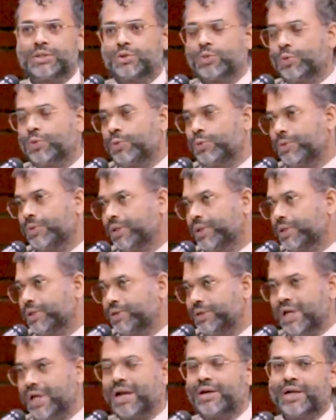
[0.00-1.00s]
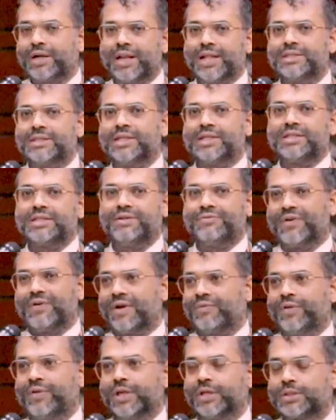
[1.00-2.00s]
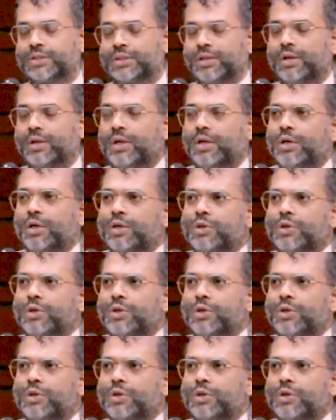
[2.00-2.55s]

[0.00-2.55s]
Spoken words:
So 365 days.